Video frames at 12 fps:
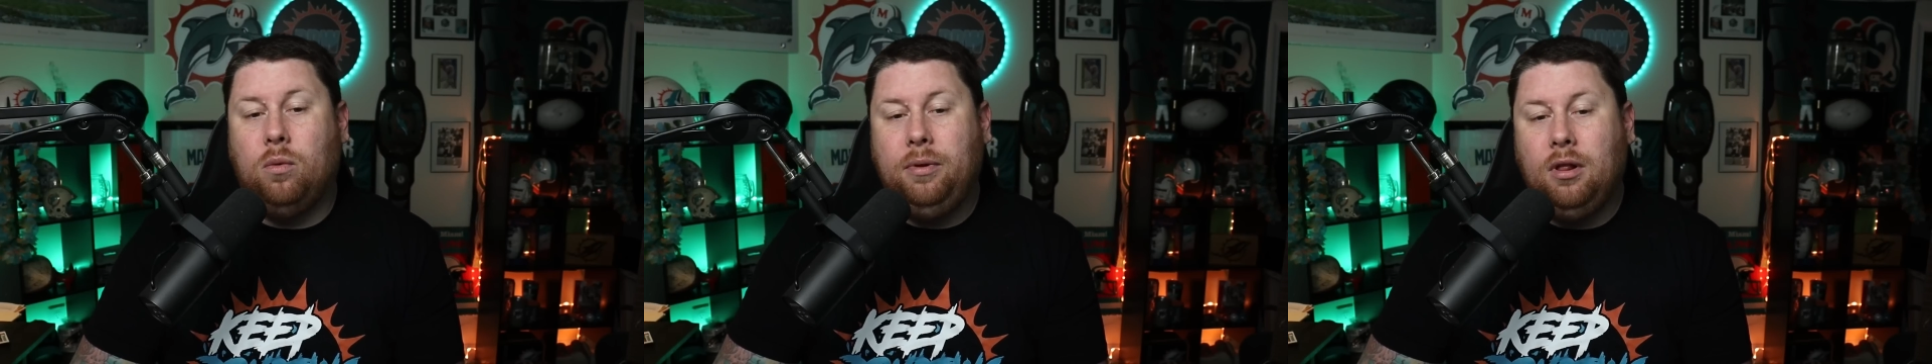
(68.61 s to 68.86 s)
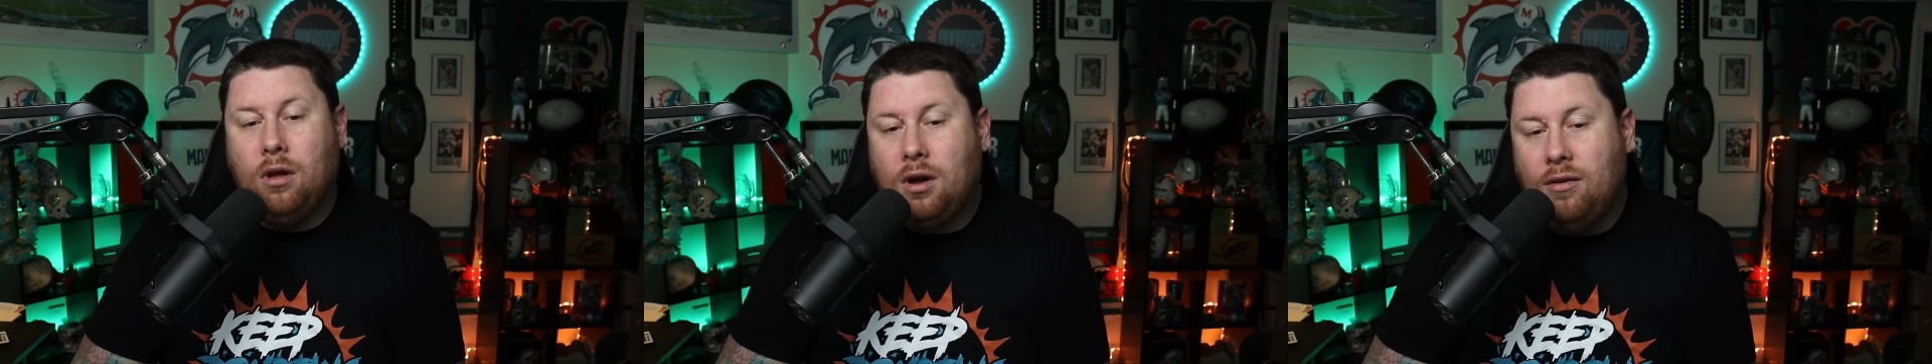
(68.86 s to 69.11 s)
be
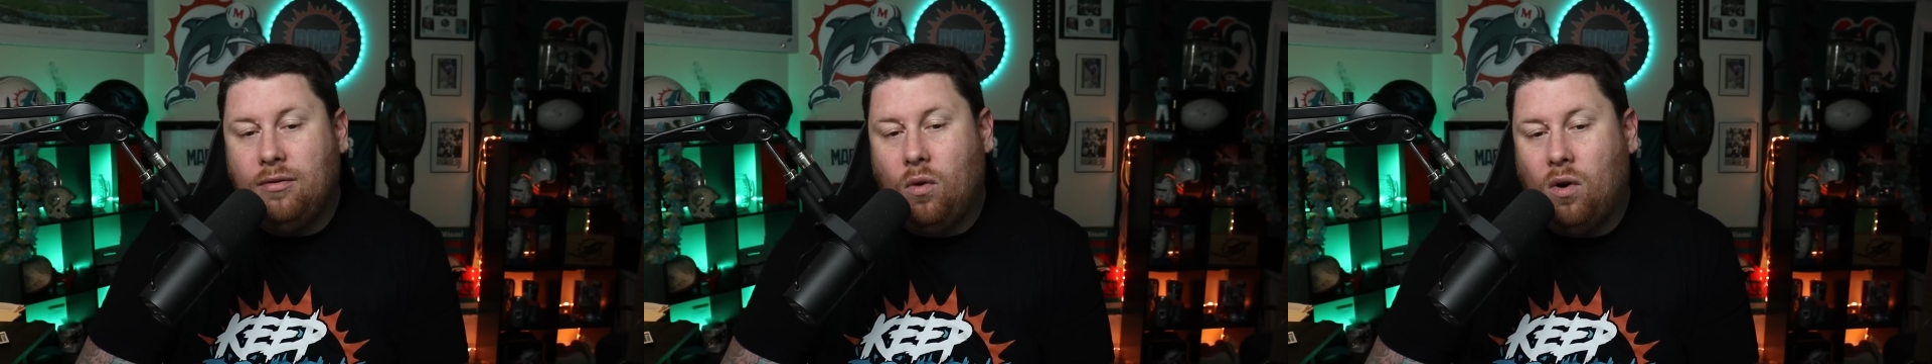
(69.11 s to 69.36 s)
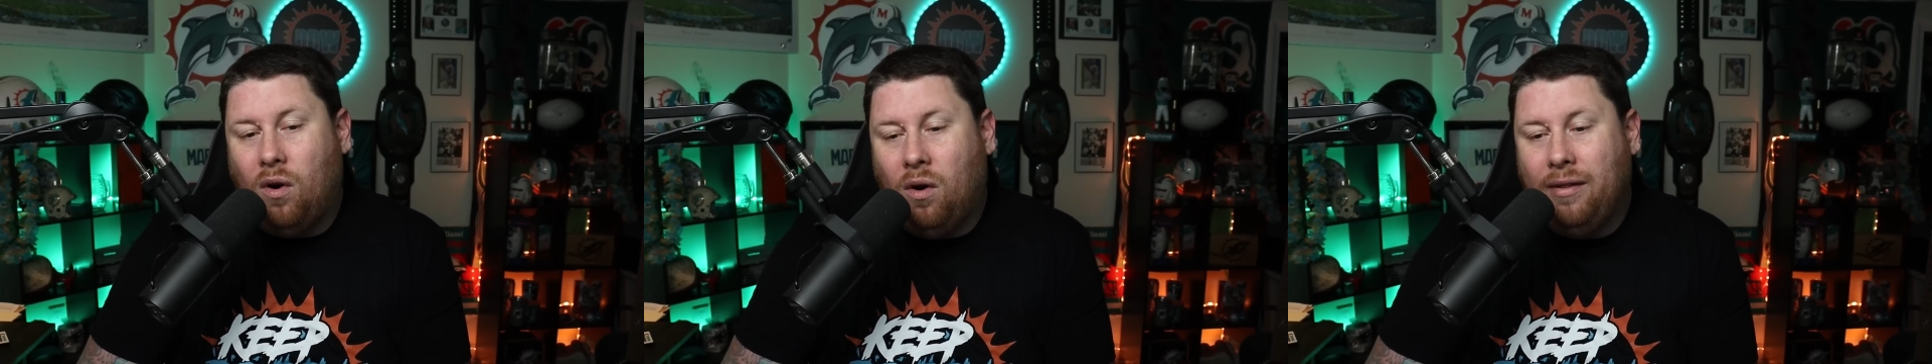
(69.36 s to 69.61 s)
looking
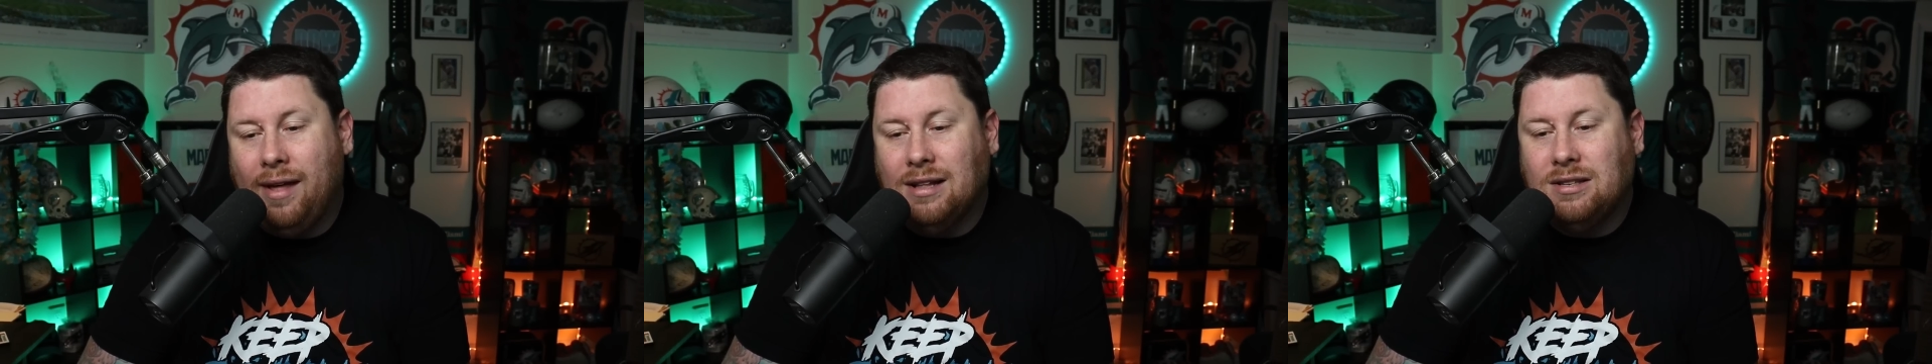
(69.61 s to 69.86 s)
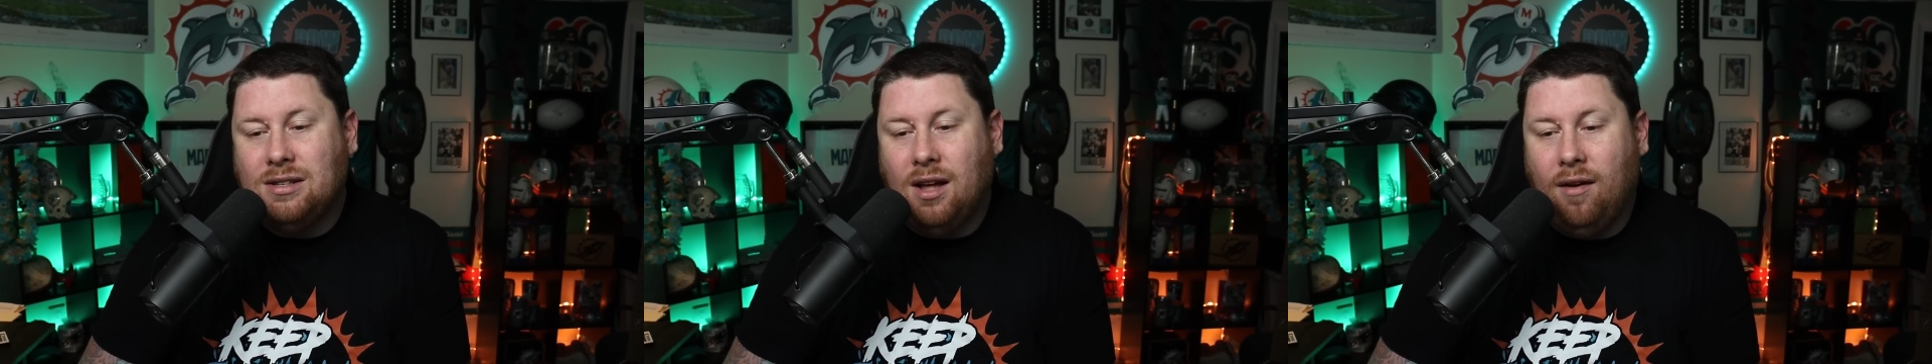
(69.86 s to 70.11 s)
for, all that
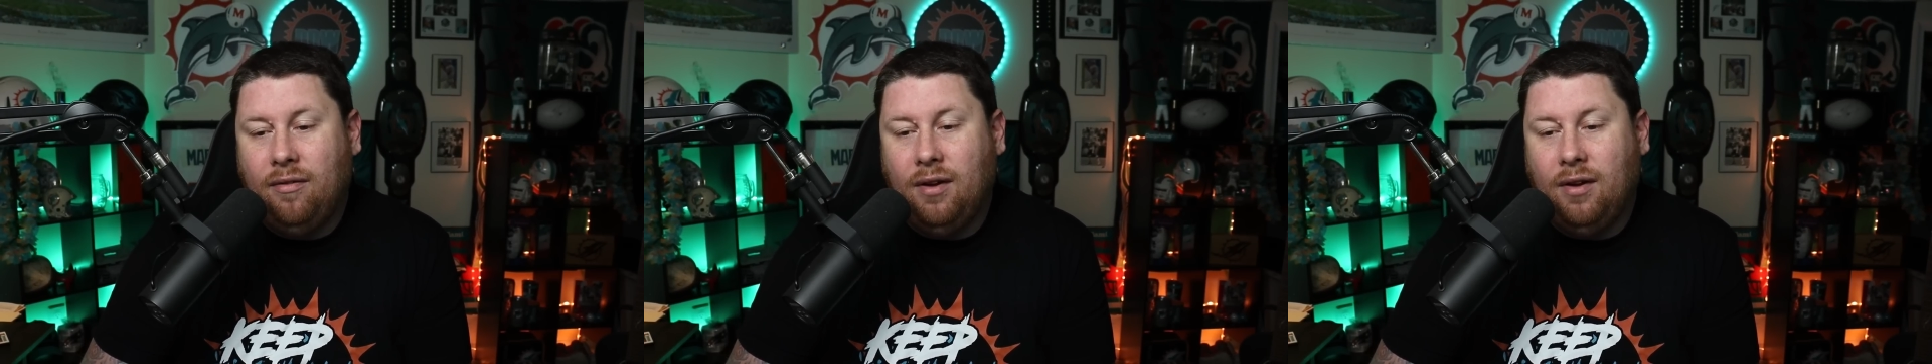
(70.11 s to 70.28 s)
stuff.